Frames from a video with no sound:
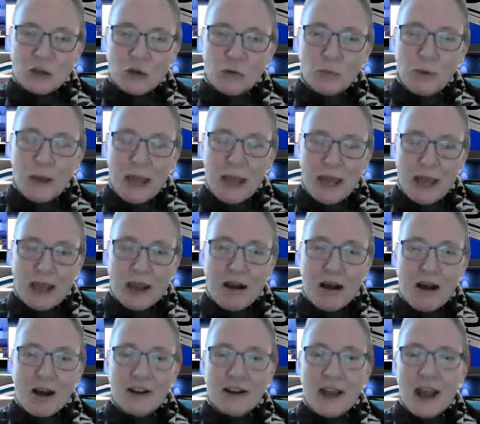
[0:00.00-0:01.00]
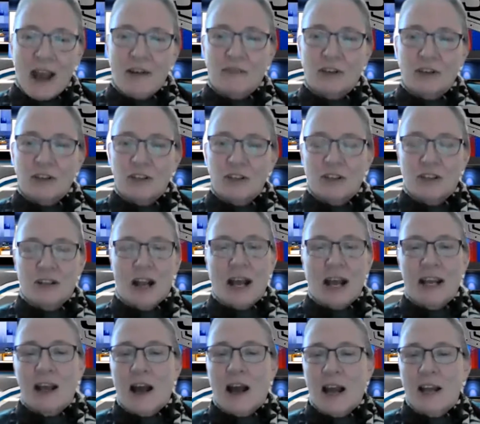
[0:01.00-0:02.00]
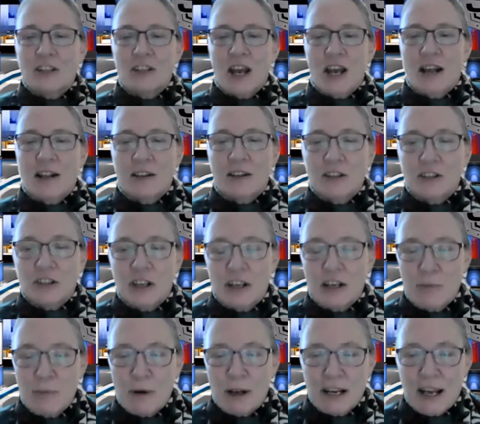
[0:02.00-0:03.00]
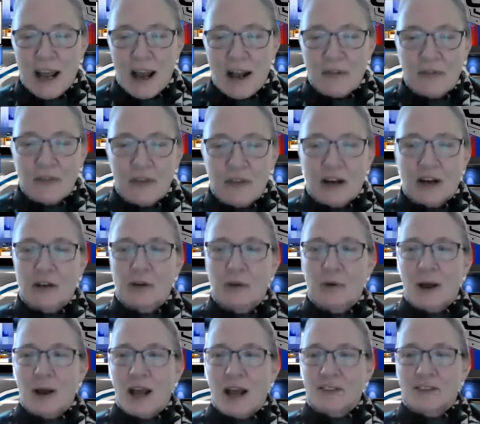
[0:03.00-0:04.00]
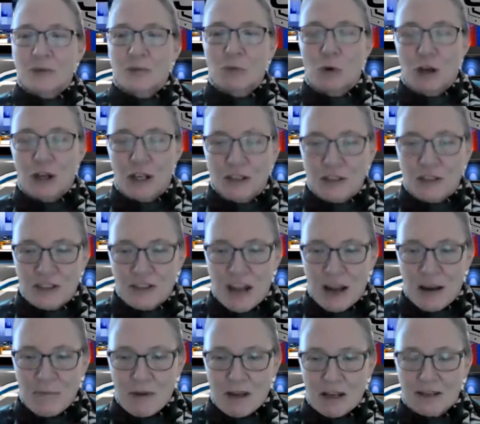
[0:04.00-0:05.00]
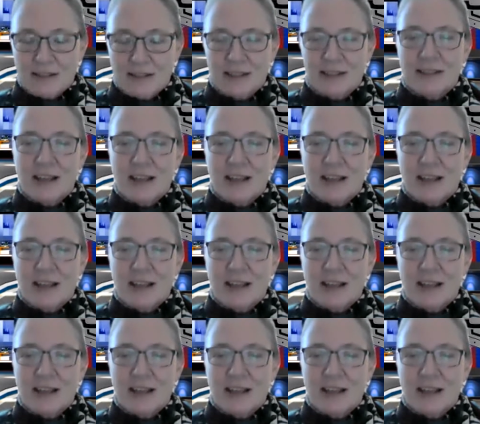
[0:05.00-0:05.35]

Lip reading: you pay on average, and I challenge anybody out there who has a mortgage statement to